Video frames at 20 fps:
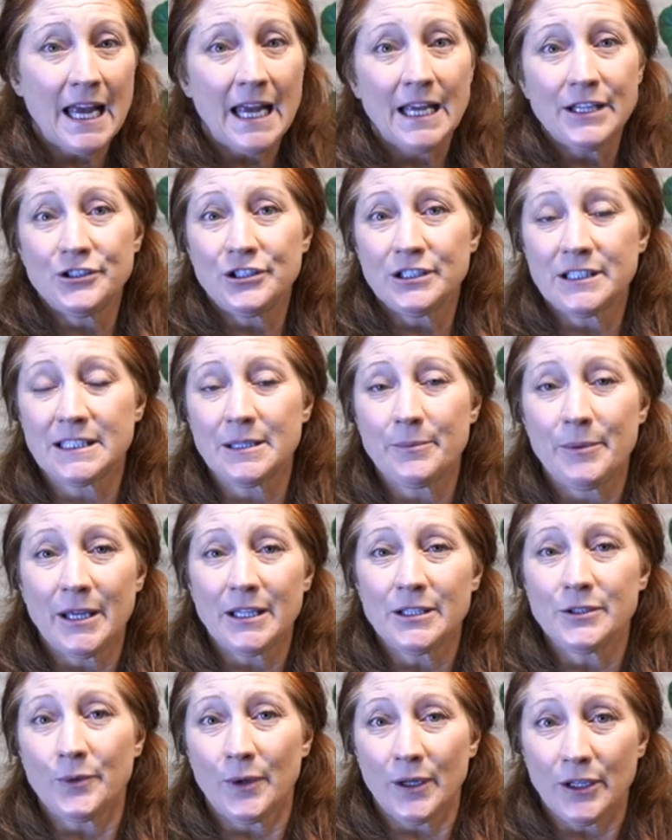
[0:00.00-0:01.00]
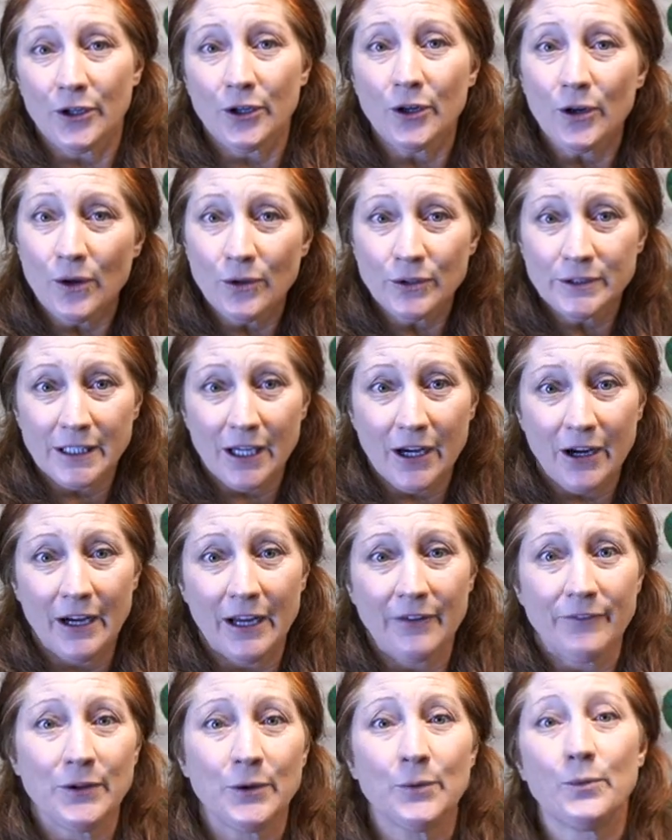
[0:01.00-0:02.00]
It just depends what your goals are.
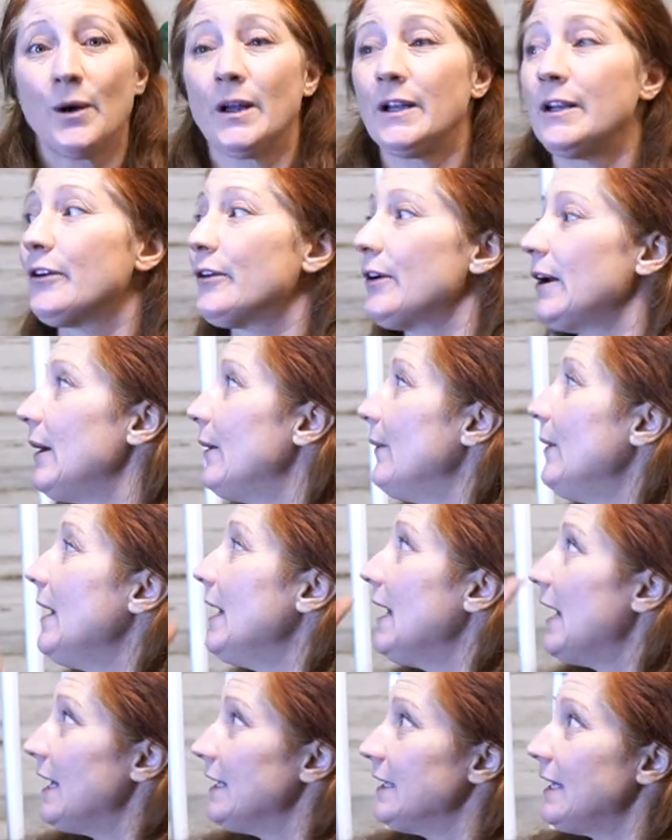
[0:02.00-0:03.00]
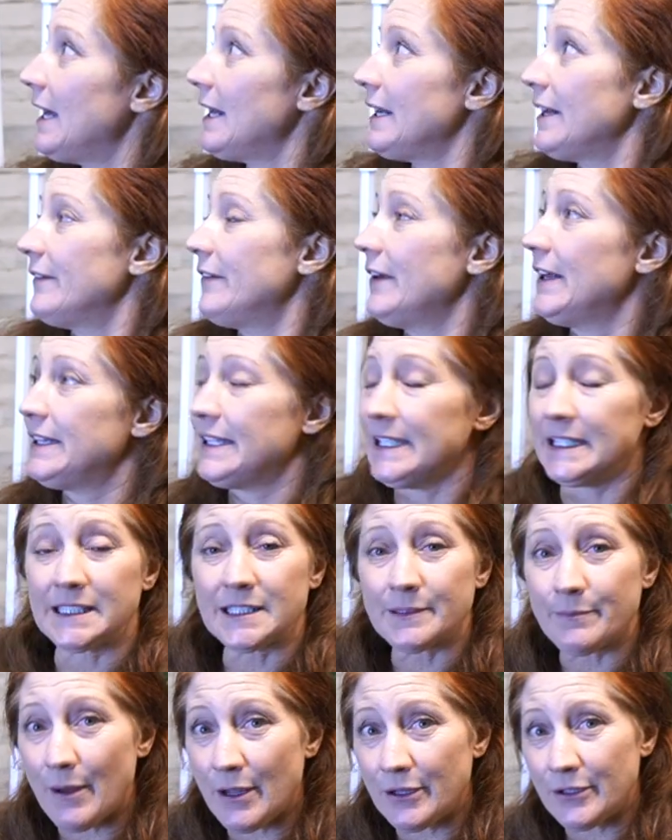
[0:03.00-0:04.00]
If you wanna grow a lot of these
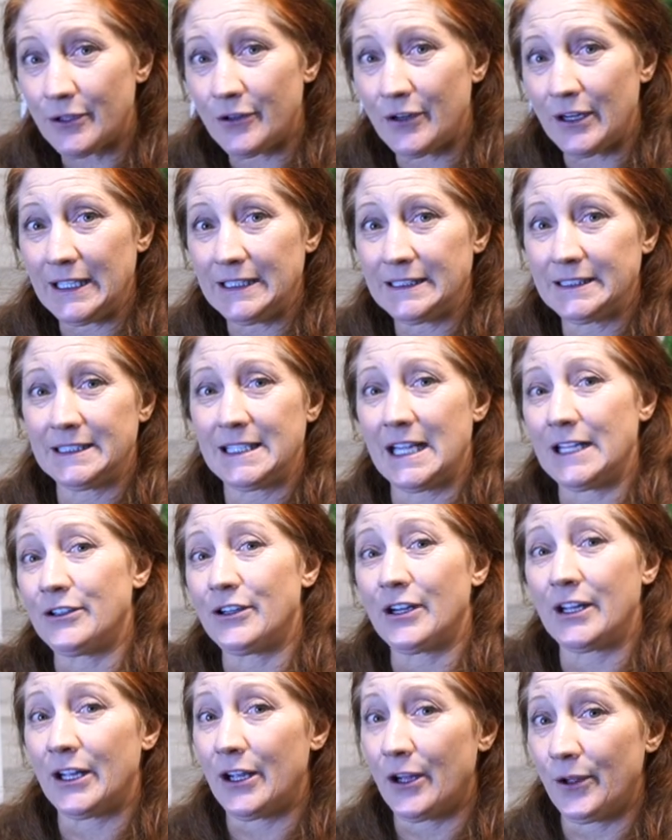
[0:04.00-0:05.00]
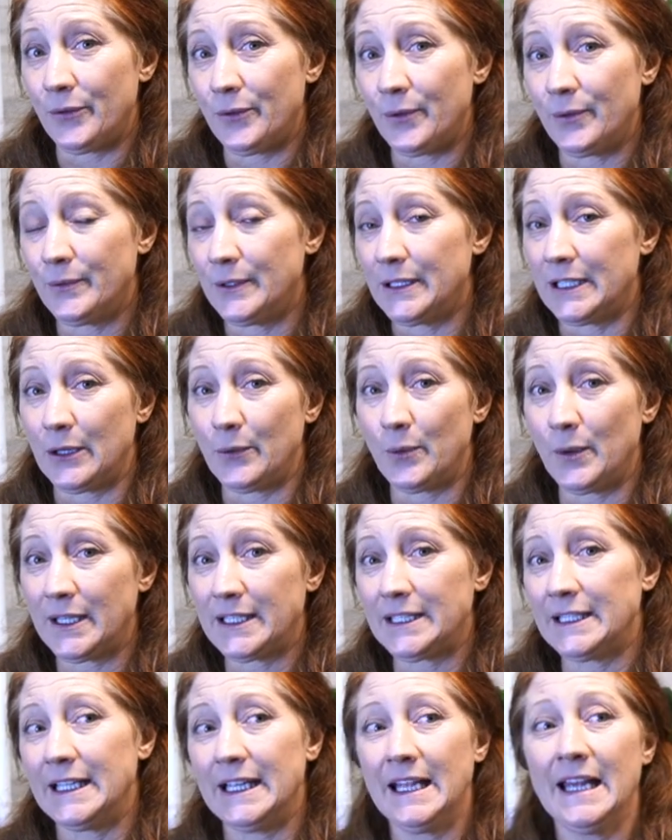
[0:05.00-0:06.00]
smaller greens that you're gonna go through really
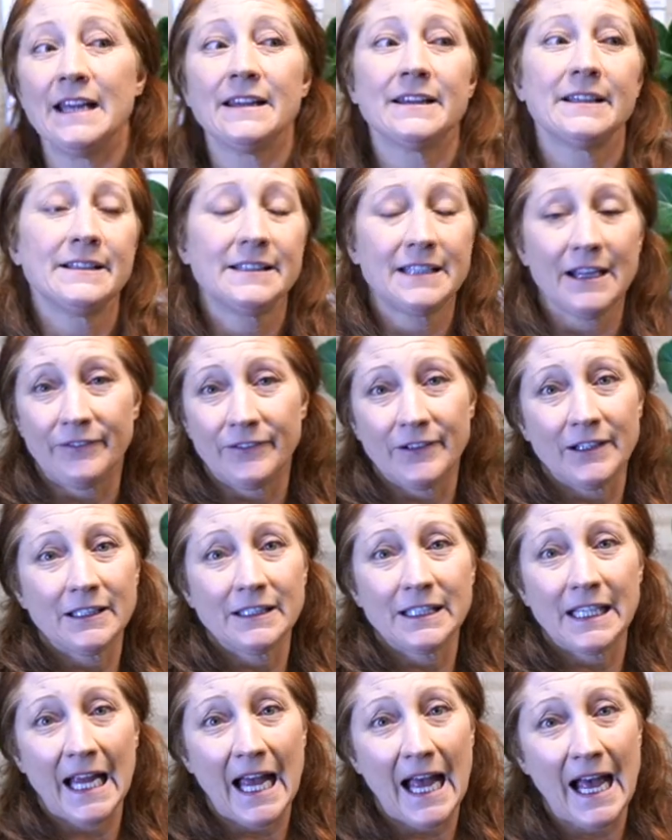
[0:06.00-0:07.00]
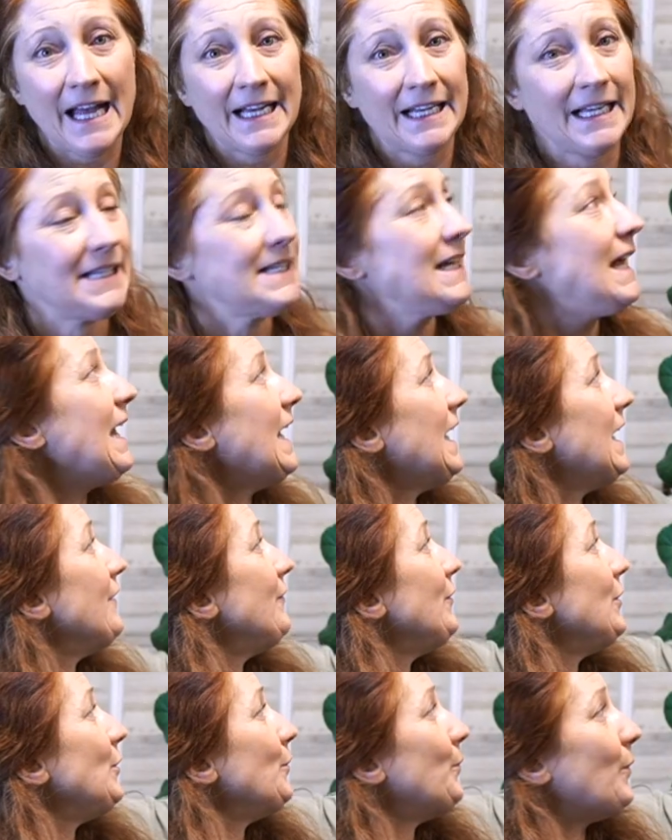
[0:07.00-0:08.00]
quickly, then definitely add it.
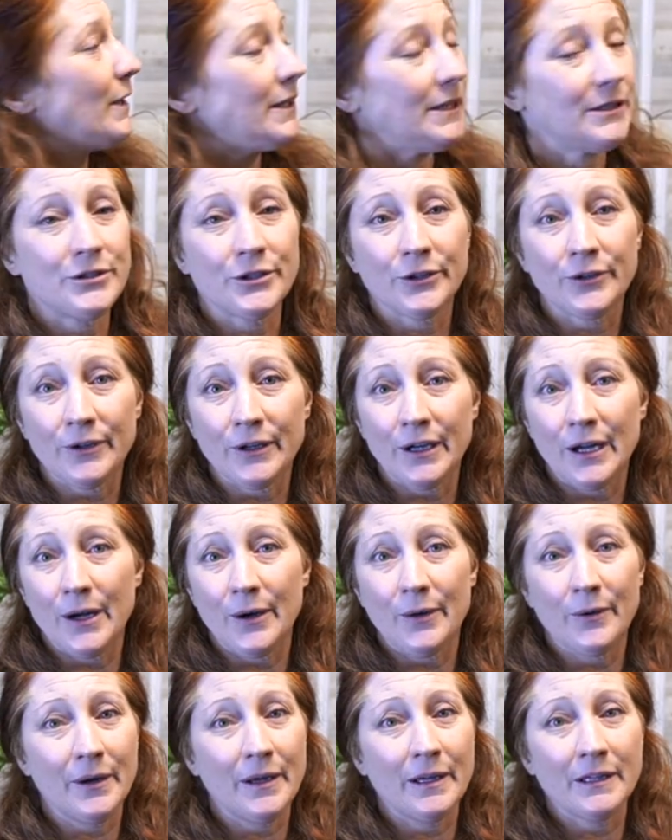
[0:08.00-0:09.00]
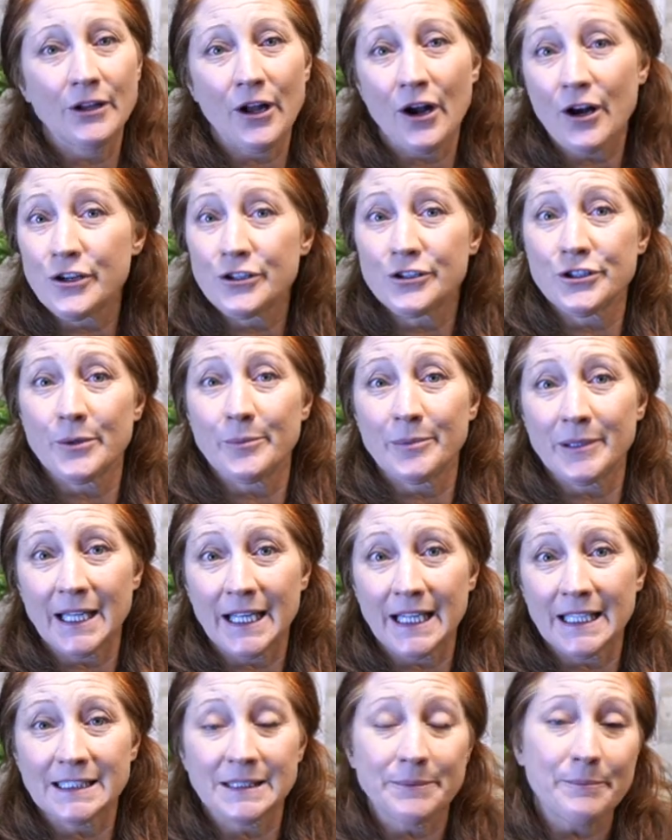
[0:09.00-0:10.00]
If you wanted to grow larger
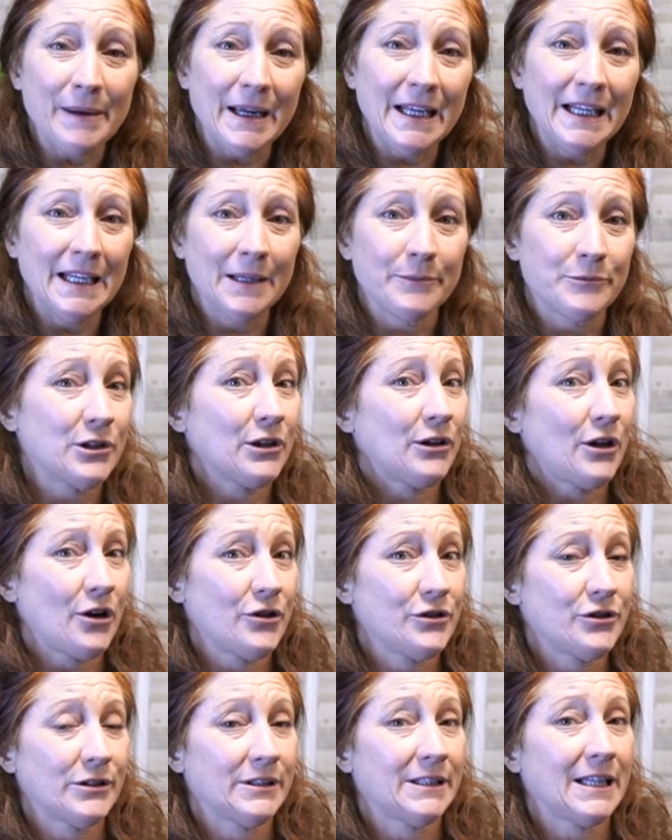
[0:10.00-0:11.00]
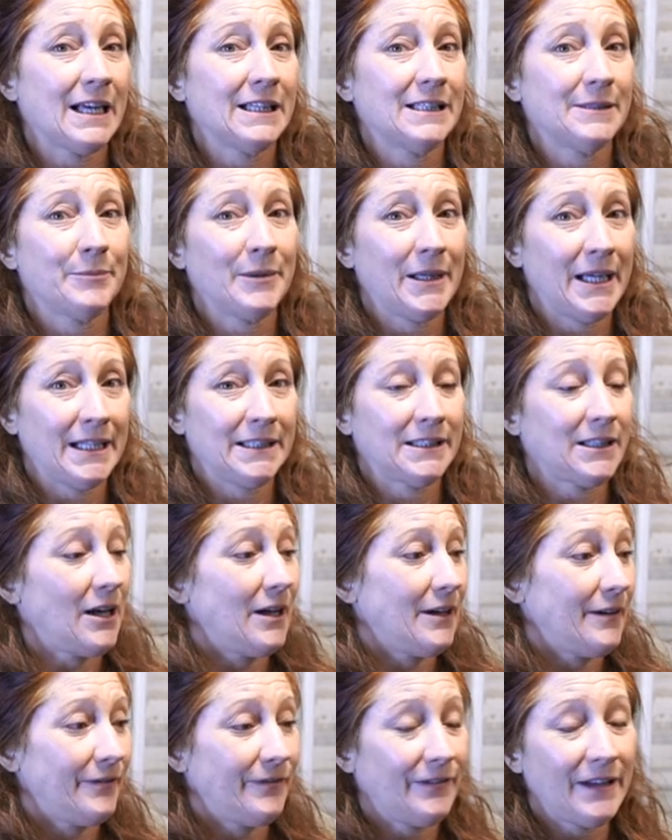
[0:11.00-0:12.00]
plants, medium to larger size plants
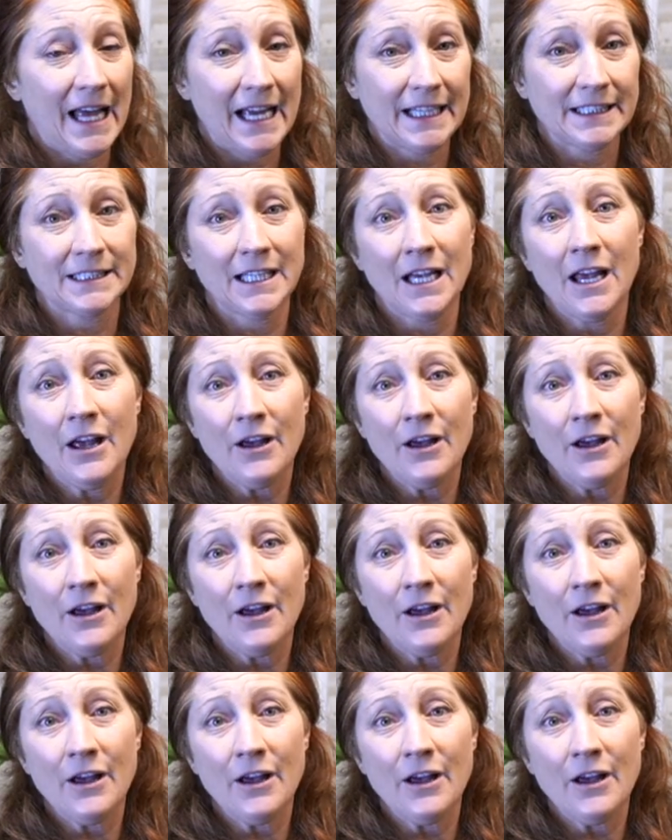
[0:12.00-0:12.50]
on a flex